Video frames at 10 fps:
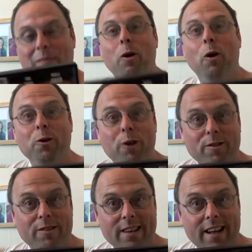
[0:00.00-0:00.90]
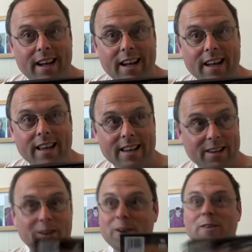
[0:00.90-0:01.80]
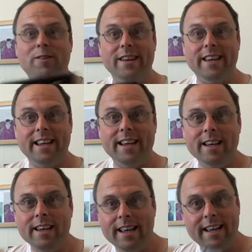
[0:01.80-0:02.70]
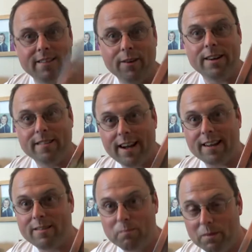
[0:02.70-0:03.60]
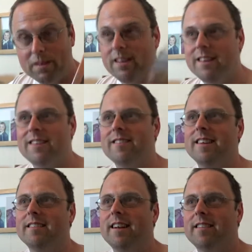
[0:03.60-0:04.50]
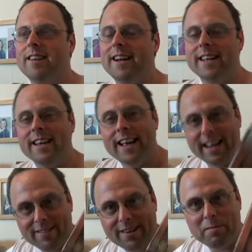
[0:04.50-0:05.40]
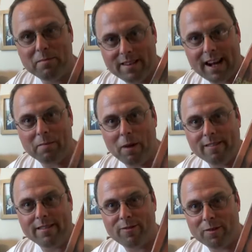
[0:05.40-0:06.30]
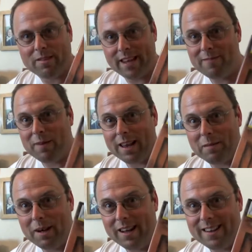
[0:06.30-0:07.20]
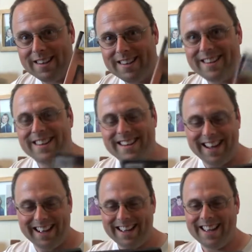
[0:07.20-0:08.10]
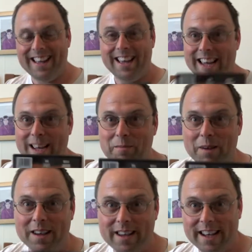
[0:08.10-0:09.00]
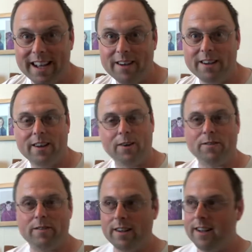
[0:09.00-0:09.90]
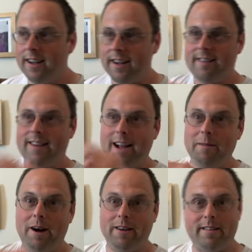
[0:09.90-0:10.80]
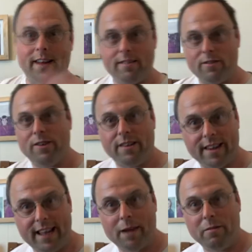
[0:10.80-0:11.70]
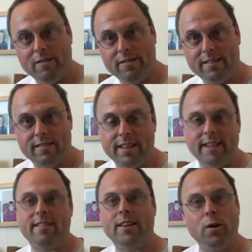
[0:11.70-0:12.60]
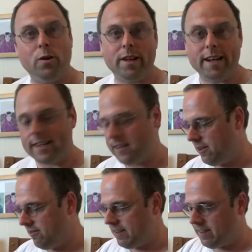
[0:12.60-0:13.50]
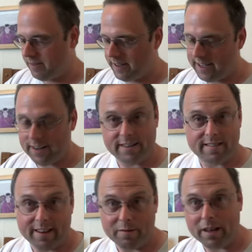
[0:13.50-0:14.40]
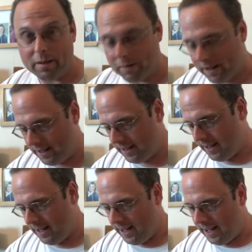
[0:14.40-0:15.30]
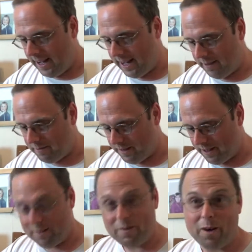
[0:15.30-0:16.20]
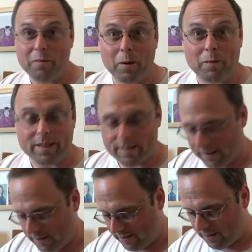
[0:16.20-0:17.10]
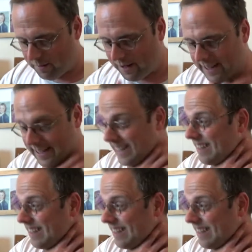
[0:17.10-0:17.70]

Paul Gosselaar. Who's he? He's only Zack Snyder. He's only Zach Morris from Saved by the Bell. Yeah, him. Yeah, he goes time out and starts talking to the camera, and he's a cool kid and all the rest of it. You know, in Saved by the Bell. You know, got a popular TV show back in the day.